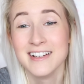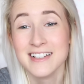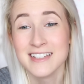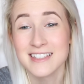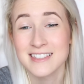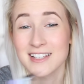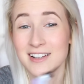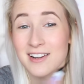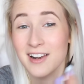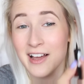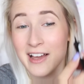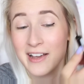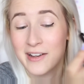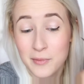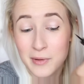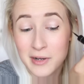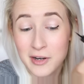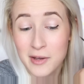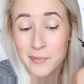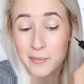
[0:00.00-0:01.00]
So like
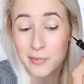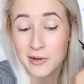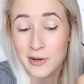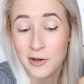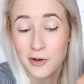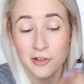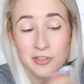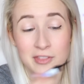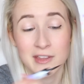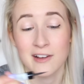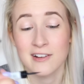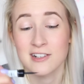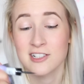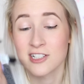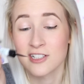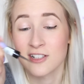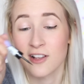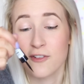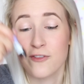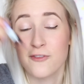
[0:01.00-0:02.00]
when I put it on there, it's
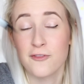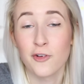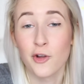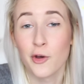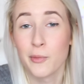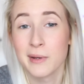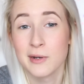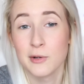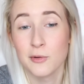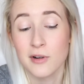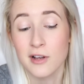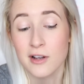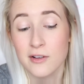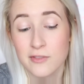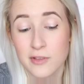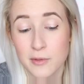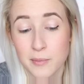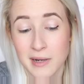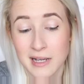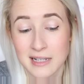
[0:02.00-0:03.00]
just like flopping all over
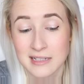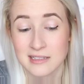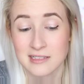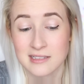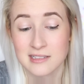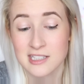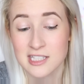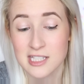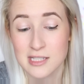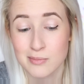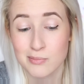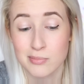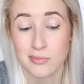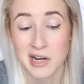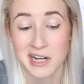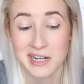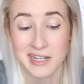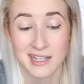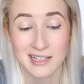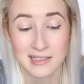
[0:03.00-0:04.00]
the place and
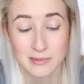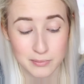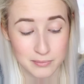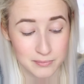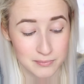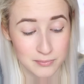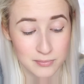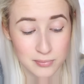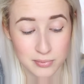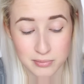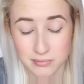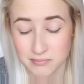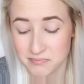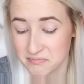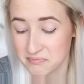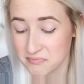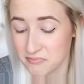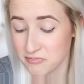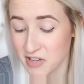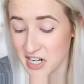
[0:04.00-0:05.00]
spreading its
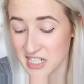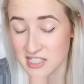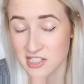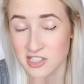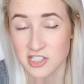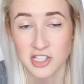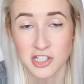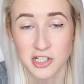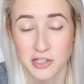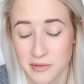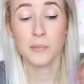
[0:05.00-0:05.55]
residue.